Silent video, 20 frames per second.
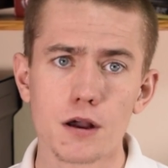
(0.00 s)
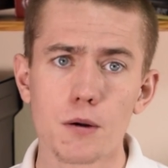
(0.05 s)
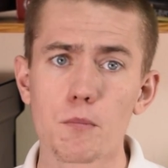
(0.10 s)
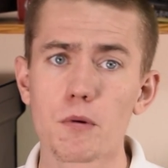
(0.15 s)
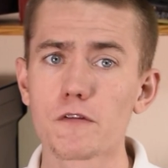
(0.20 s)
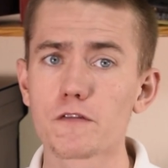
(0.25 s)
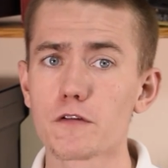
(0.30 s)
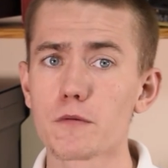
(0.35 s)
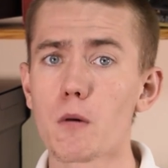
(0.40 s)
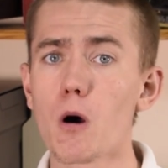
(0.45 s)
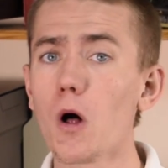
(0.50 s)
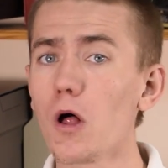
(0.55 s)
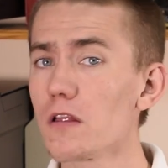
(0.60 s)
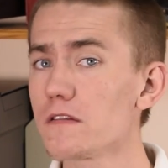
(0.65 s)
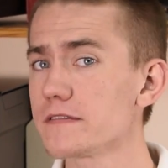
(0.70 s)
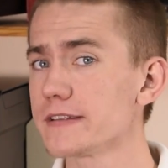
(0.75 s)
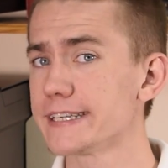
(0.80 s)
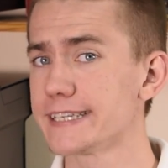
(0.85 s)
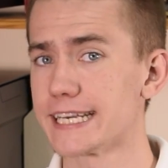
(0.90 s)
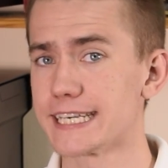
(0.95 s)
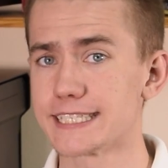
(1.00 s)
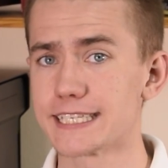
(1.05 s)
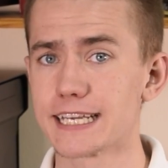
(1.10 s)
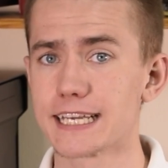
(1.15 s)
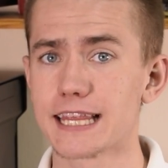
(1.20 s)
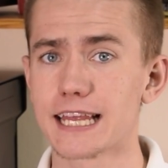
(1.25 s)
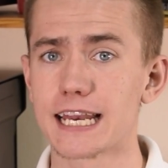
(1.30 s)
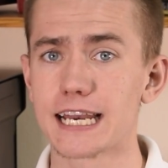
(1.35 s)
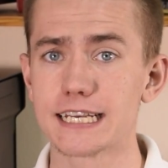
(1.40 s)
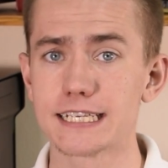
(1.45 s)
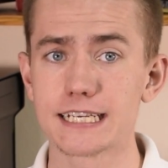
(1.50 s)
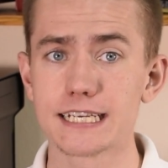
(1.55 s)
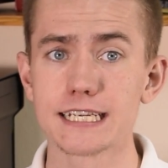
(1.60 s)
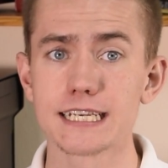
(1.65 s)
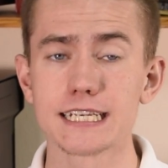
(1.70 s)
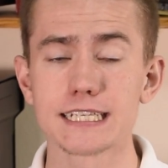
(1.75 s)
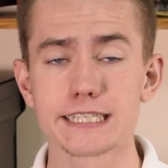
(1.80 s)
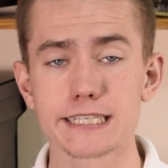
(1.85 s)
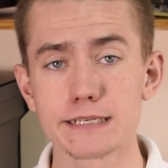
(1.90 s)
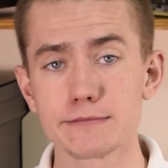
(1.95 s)
But from all of the testing that I did,
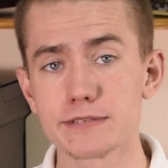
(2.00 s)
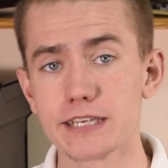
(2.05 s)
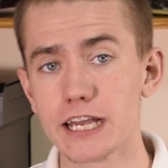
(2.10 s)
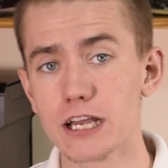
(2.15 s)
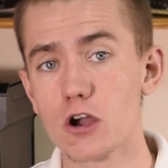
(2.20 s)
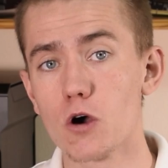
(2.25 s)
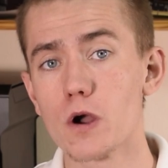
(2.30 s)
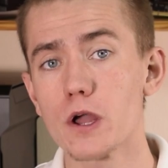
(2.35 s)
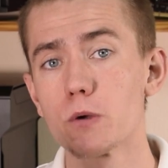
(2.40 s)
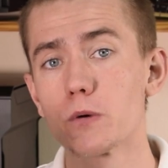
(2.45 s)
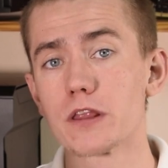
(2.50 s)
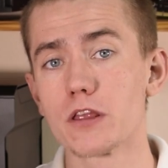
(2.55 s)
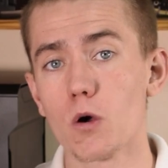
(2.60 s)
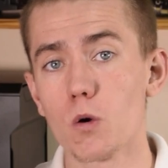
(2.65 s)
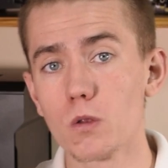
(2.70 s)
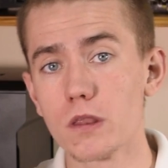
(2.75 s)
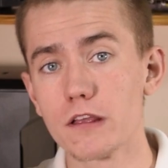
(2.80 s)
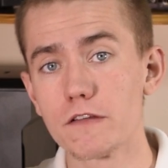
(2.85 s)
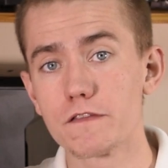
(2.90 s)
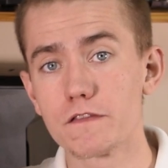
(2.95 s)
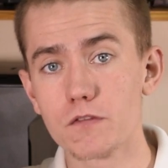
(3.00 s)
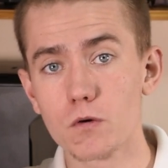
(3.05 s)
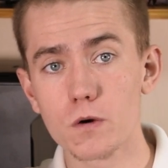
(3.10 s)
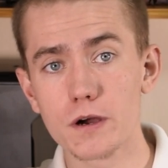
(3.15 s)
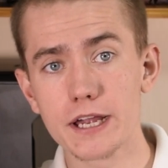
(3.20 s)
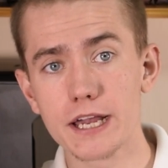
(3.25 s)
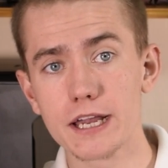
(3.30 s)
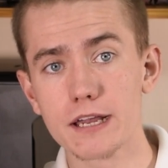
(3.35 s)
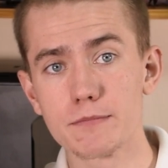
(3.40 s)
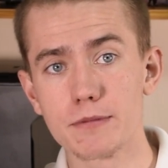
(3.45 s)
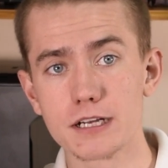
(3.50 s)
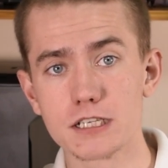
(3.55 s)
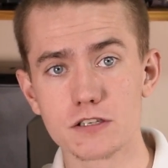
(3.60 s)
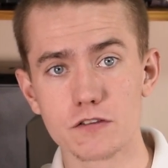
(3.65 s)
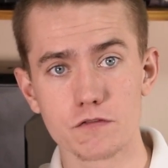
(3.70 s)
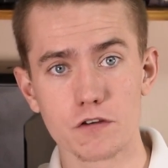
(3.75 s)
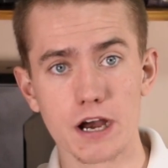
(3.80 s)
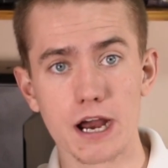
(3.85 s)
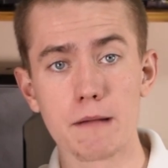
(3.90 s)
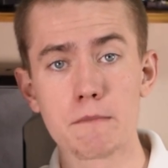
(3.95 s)
it seems that going with only 4 GB
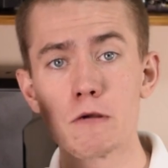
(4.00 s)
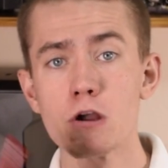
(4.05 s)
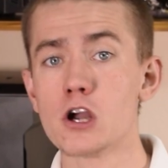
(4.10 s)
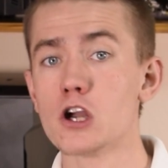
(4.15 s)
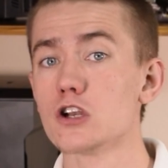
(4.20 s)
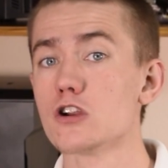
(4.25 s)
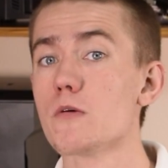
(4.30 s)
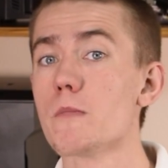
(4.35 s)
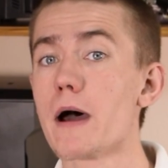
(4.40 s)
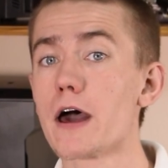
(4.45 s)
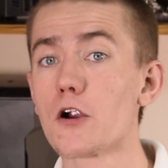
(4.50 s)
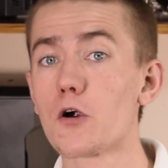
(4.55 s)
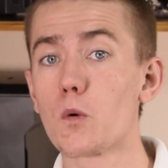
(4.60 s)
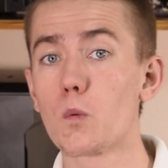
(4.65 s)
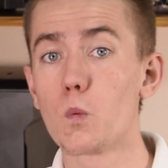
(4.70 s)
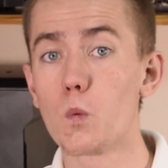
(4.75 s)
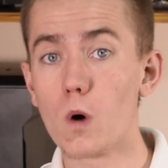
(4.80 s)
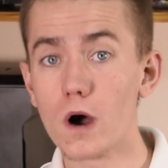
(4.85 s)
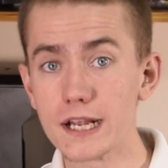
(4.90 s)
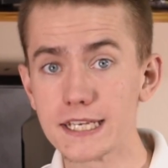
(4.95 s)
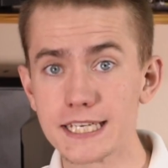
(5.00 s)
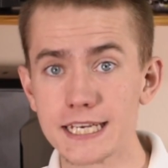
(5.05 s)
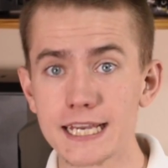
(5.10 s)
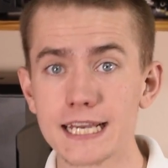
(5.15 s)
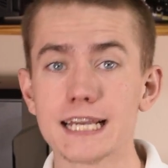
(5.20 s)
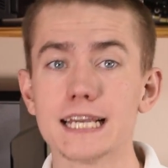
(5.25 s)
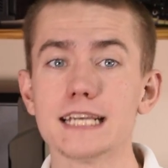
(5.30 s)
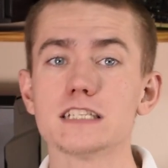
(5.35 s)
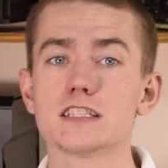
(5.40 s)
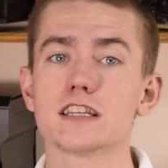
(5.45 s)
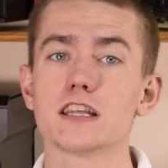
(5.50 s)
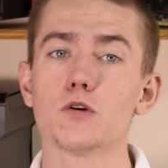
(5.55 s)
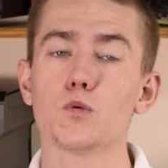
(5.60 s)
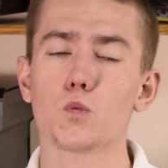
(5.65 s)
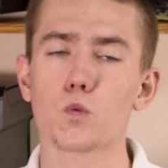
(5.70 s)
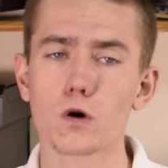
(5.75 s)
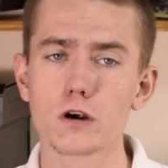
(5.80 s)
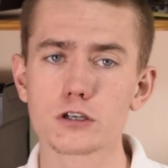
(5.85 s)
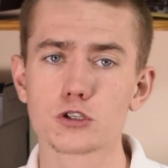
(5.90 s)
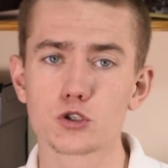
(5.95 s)
of RAM, no matter what, is the
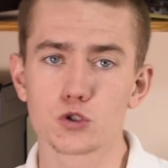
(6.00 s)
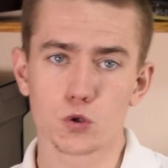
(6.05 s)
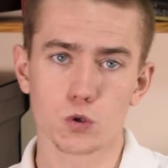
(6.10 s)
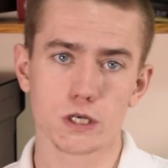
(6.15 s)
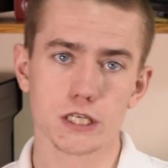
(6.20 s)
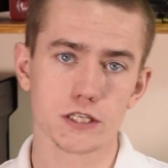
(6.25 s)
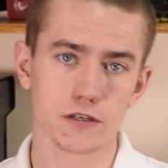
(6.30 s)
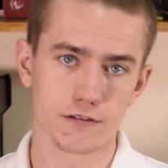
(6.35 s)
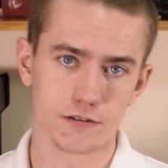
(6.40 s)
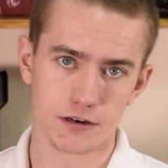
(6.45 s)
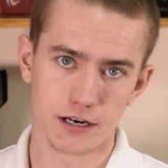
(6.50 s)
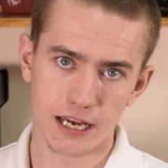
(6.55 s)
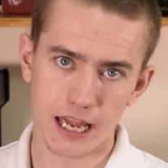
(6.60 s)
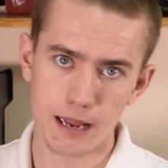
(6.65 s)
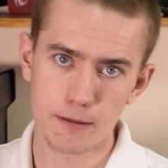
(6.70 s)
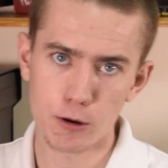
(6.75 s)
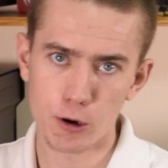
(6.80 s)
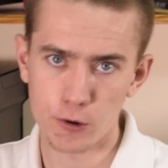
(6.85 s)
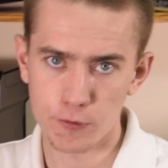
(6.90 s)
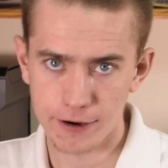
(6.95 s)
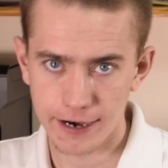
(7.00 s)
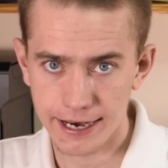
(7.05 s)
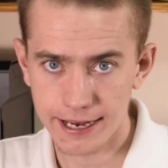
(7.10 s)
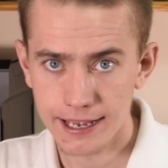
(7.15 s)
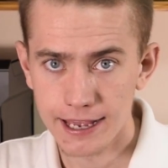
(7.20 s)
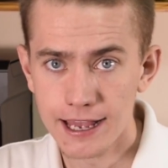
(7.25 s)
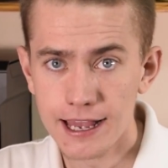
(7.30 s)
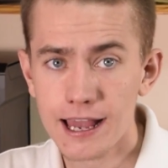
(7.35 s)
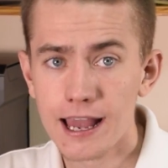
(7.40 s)
worst choice for a gaming rig.